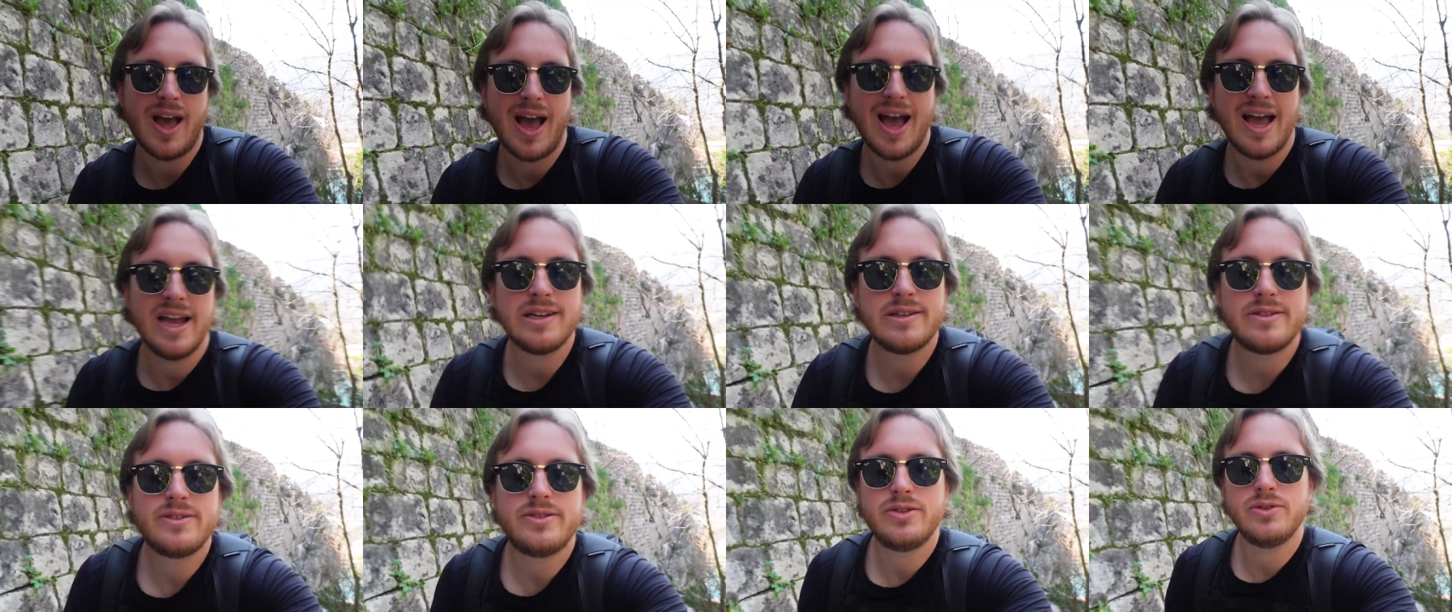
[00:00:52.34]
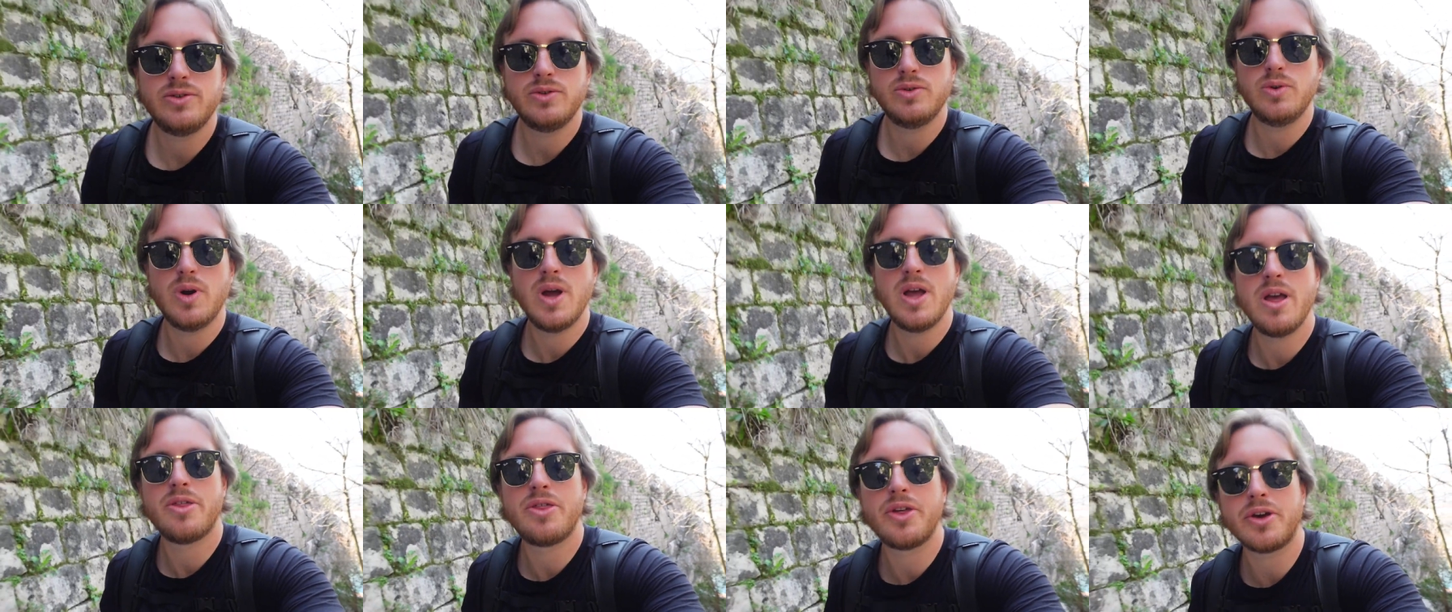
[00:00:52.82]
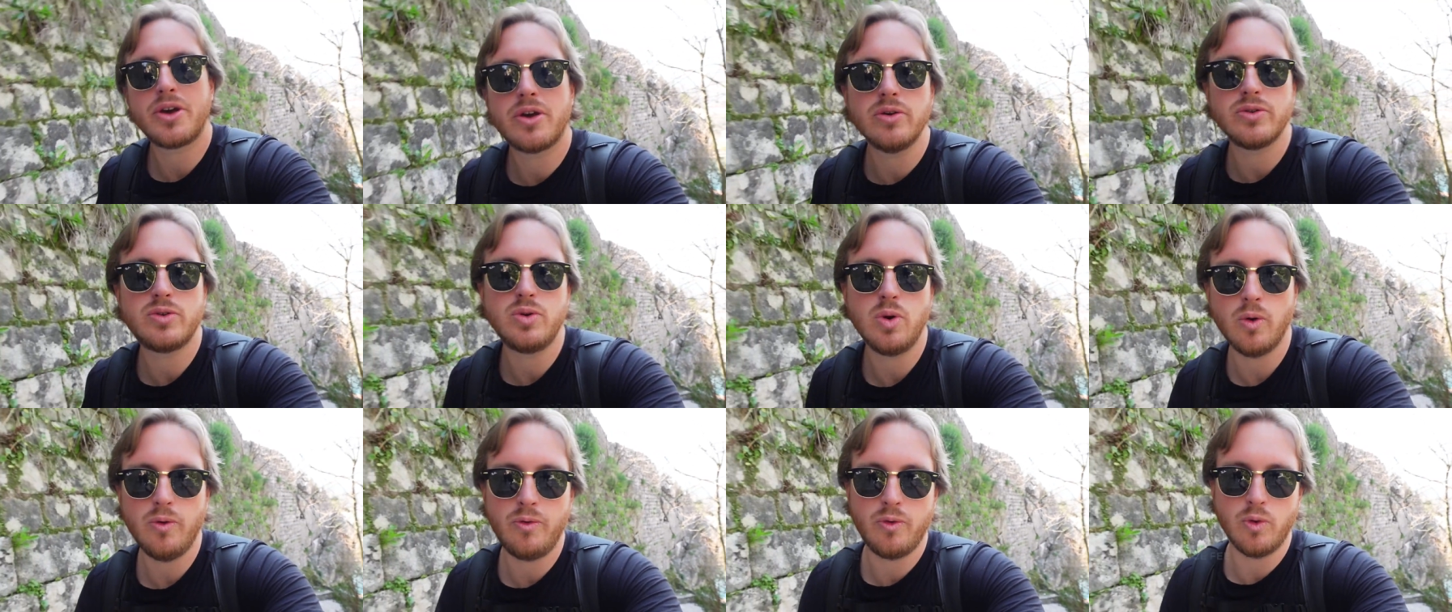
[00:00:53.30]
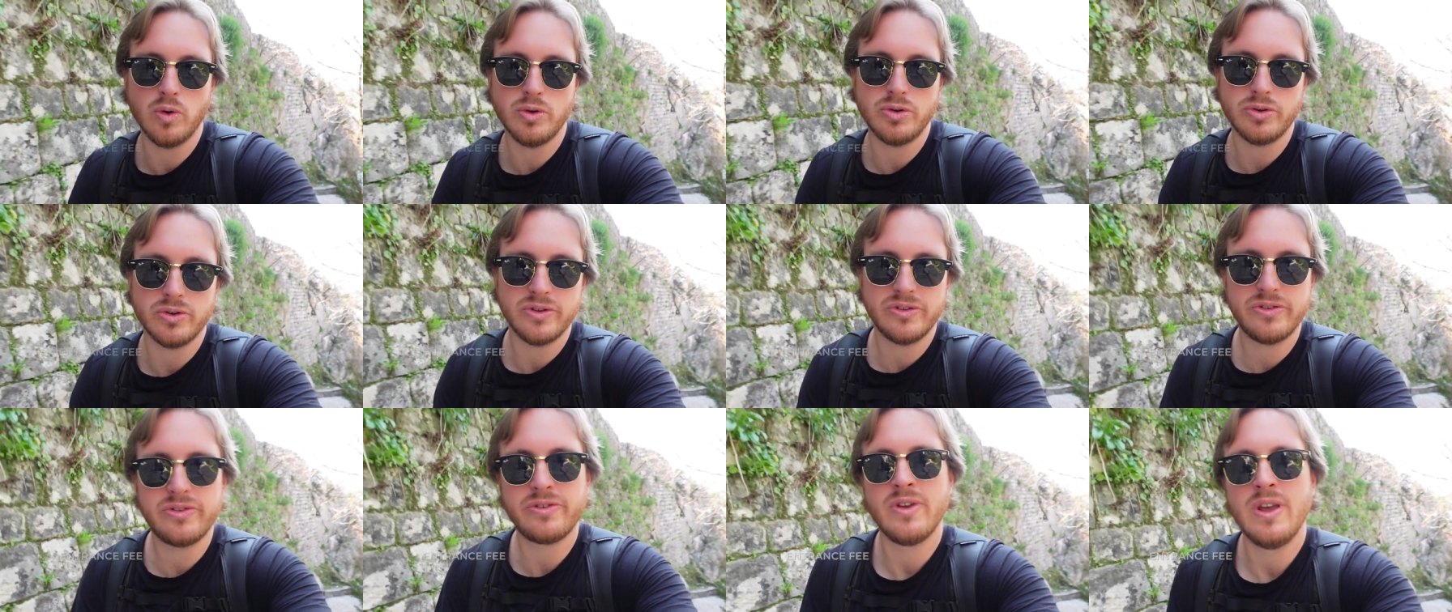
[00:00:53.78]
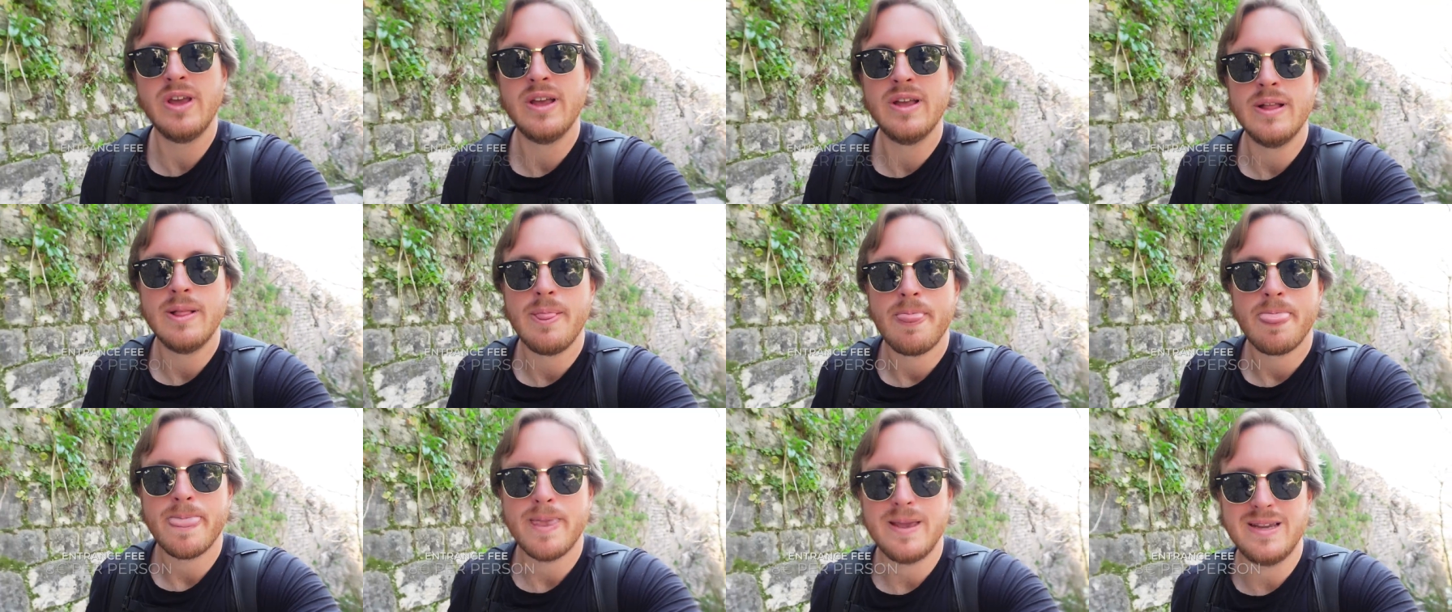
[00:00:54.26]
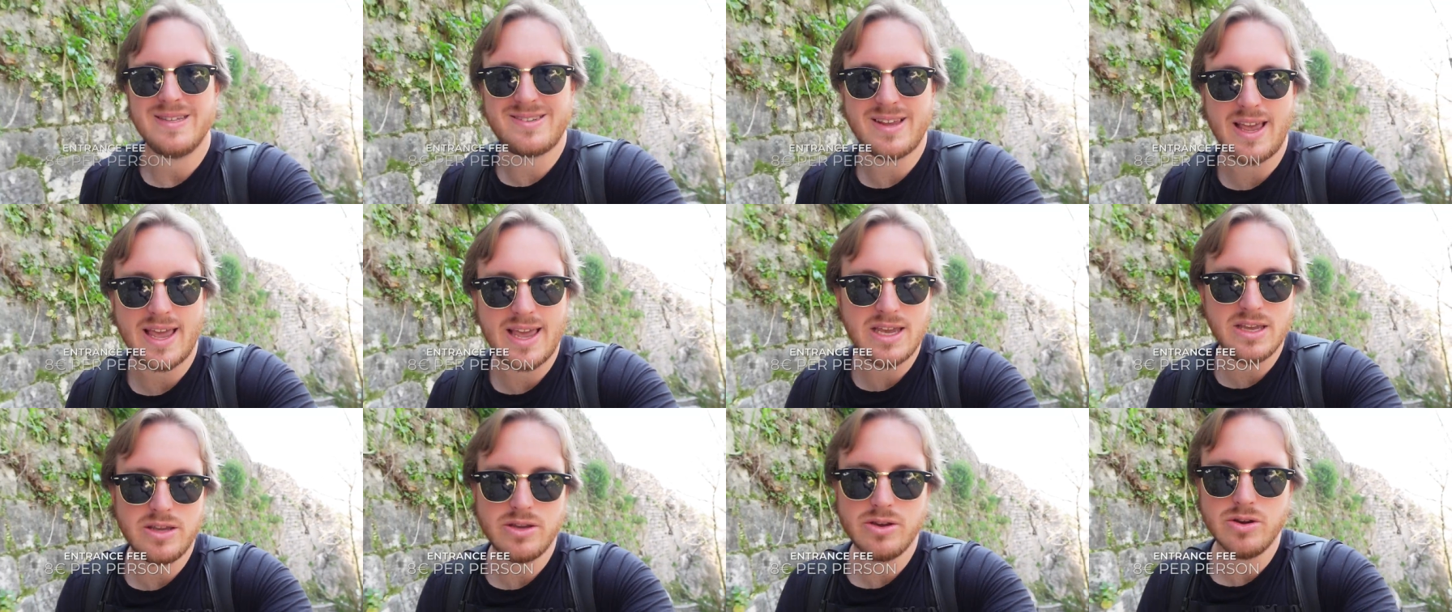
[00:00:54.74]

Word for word: hike to the KOTOR Fortress is 8